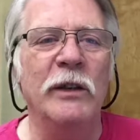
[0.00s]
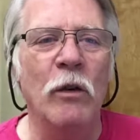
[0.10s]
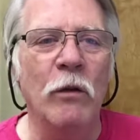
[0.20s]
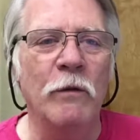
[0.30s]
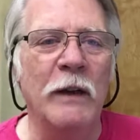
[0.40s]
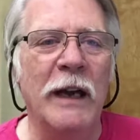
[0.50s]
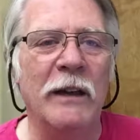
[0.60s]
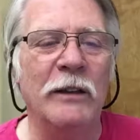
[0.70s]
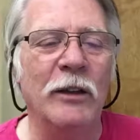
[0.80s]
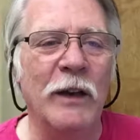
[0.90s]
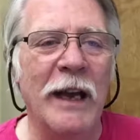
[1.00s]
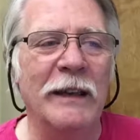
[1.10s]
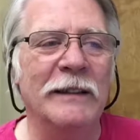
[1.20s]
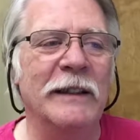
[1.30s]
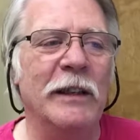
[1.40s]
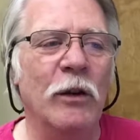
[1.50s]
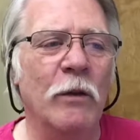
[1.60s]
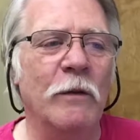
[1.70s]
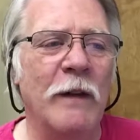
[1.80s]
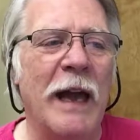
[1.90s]
your val your honesty,
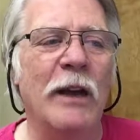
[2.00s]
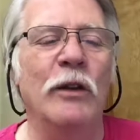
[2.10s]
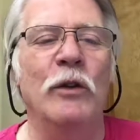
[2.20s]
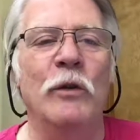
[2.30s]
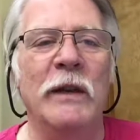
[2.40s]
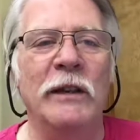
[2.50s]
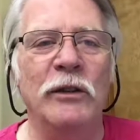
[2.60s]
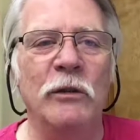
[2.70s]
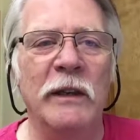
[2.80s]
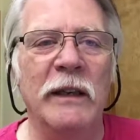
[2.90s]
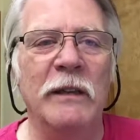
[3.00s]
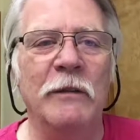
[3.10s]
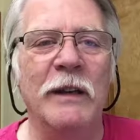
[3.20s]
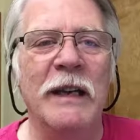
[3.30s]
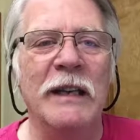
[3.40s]
your value that you give